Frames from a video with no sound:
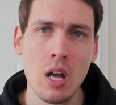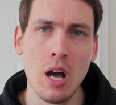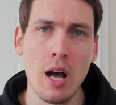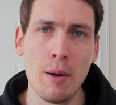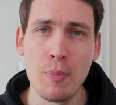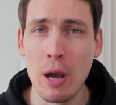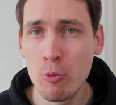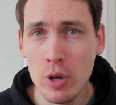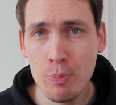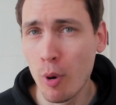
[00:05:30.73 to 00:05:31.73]
And
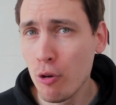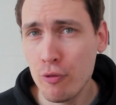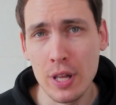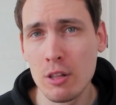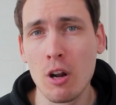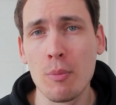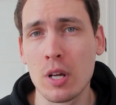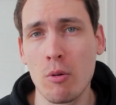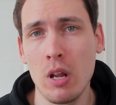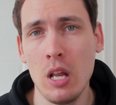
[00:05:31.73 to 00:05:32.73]
we both ended up
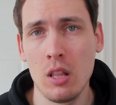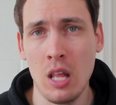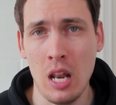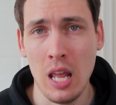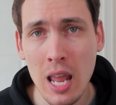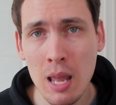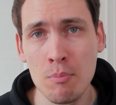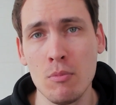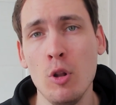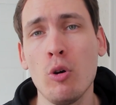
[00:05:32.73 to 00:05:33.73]
agreeing that
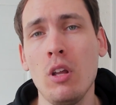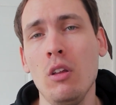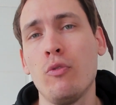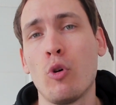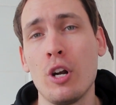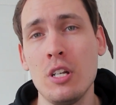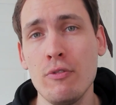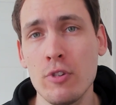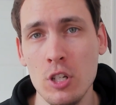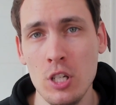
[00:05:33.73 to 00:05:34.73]
him looking for a
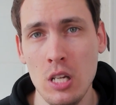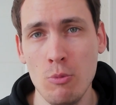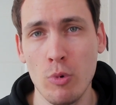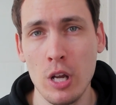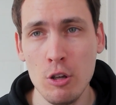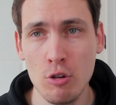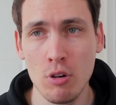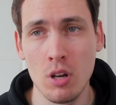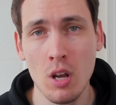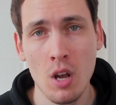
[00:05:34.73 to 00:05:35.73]
different team where he
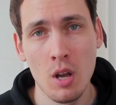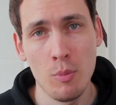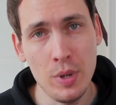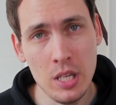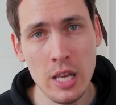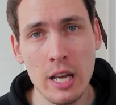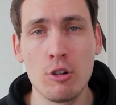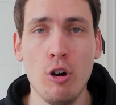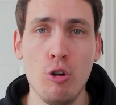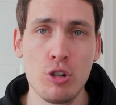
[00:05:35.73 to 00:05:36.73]
could be the head
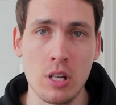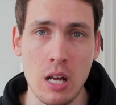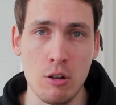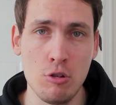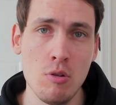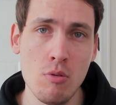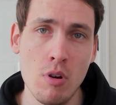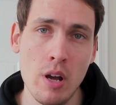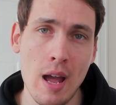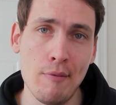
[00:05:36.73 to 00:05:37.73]
coach and kind of do
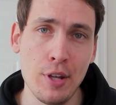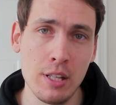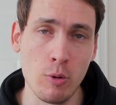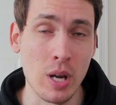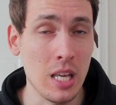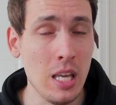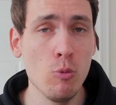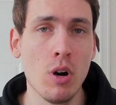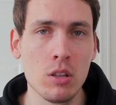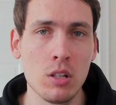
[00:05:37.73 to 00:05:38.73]
everything the way he
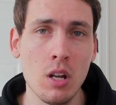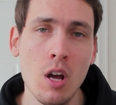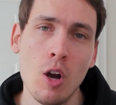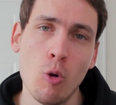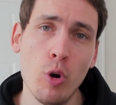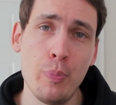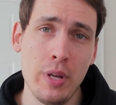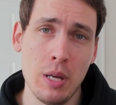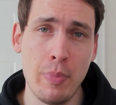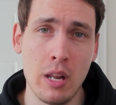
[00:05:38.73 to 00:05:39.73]
wanted would
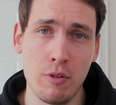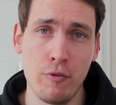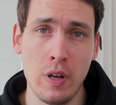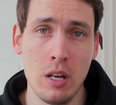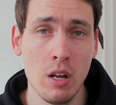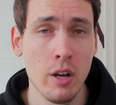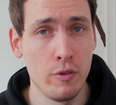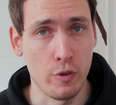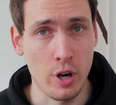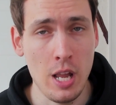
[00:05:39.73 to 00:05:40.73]
be a better fit
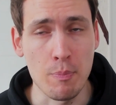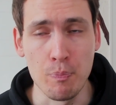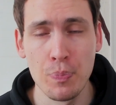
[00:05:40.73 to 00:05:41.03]
for him.